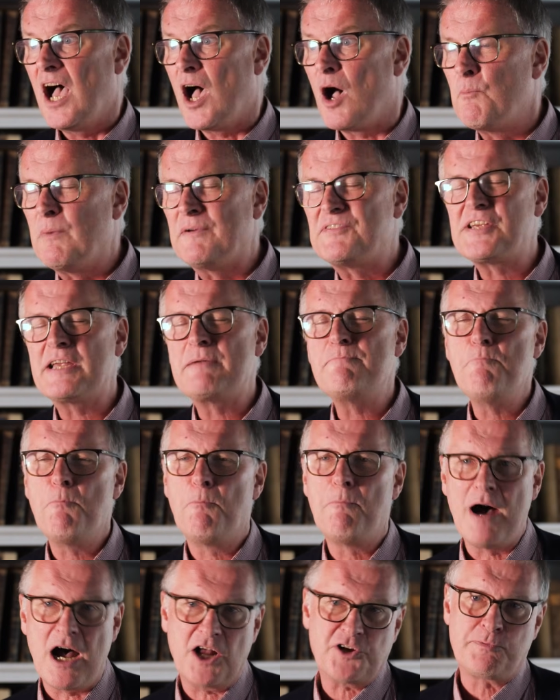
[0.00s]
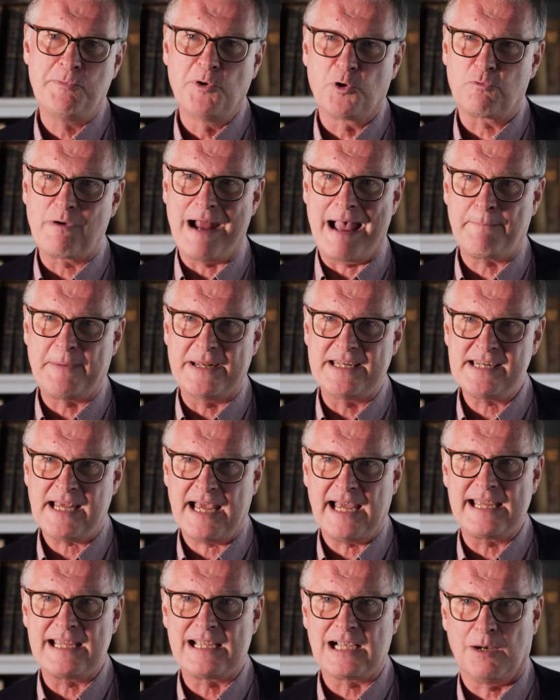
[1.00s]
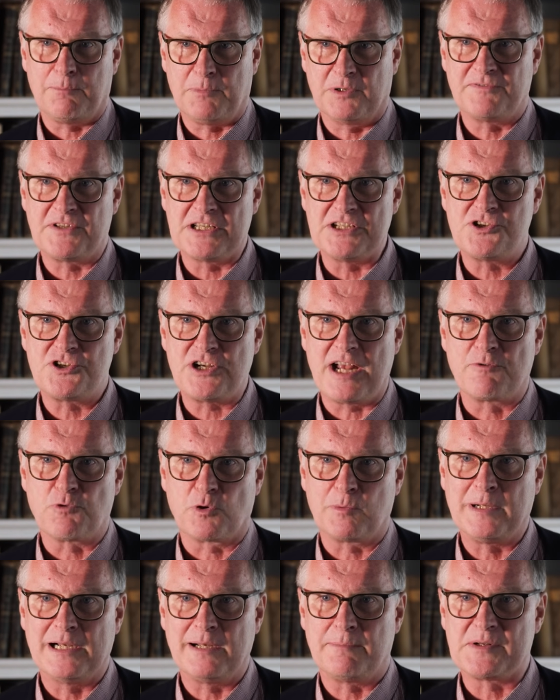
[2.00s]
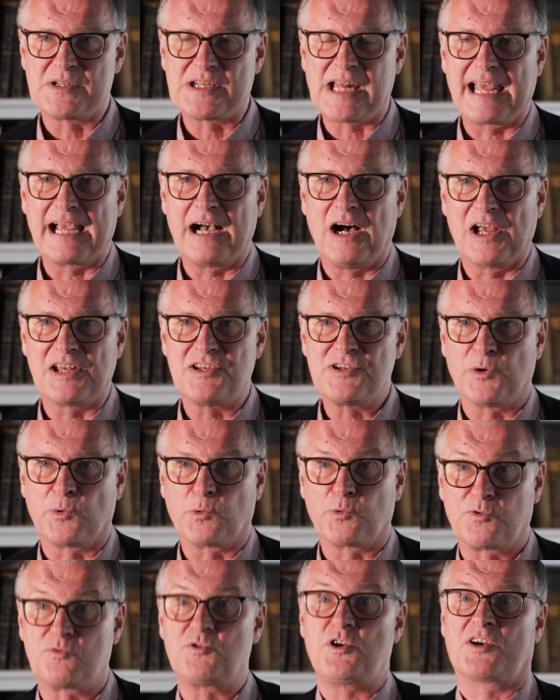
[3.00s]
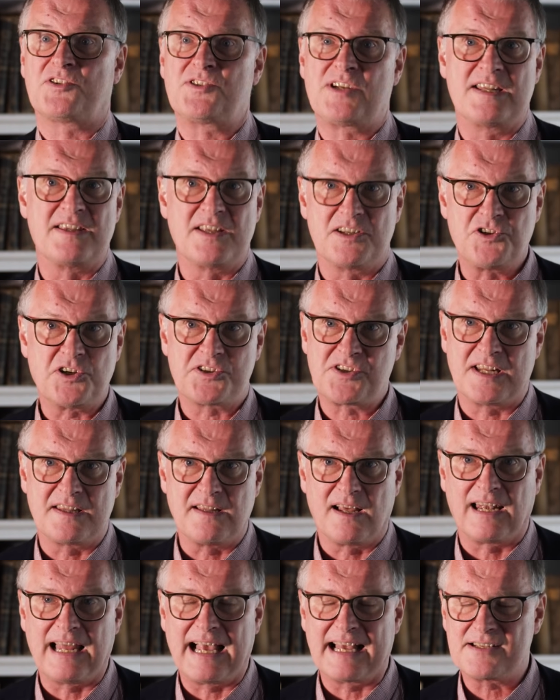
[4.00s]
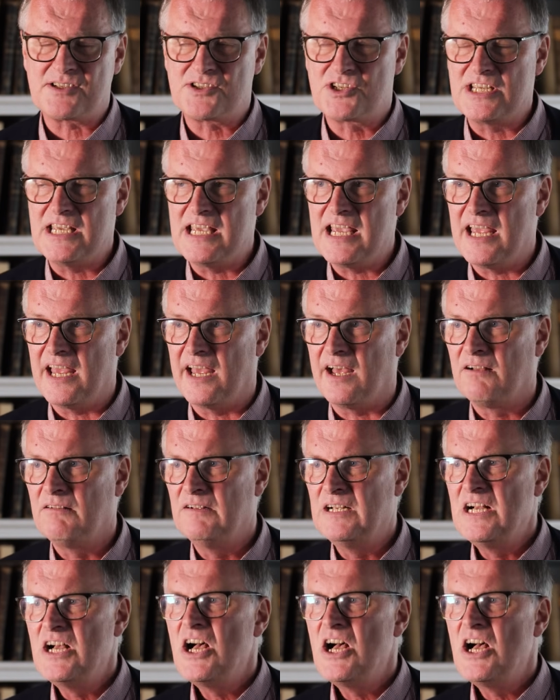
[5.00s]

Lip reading: And we've seen much more rapid take up of these general purpose AI tools just in the last year.